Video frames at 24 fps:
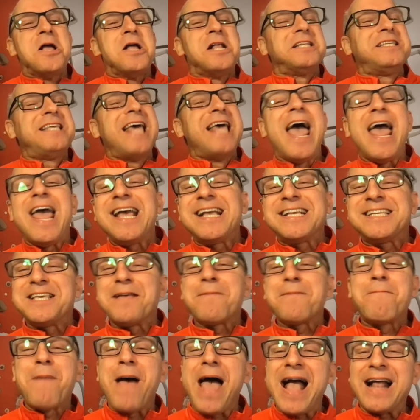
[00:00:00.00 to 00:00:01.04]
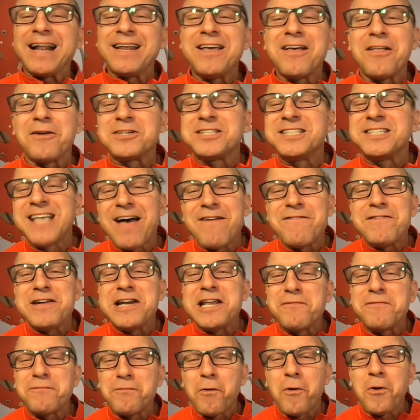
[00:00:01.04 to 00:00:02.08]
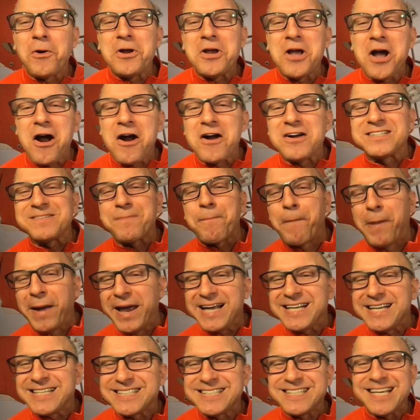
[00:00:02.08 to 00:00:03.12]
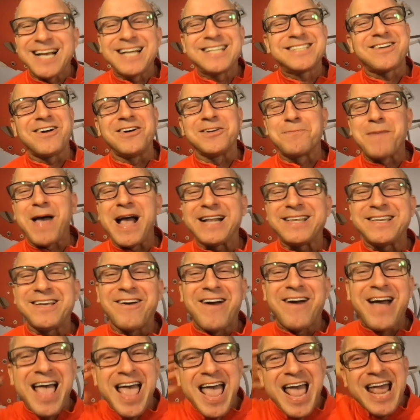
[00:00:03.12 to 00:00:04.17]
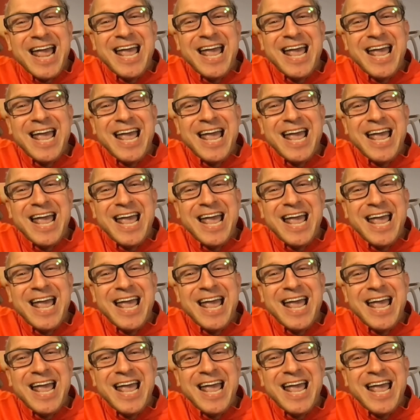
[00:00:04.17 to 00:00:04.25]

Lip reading: takes it back the other 74 yards, a pick six, goes back the other.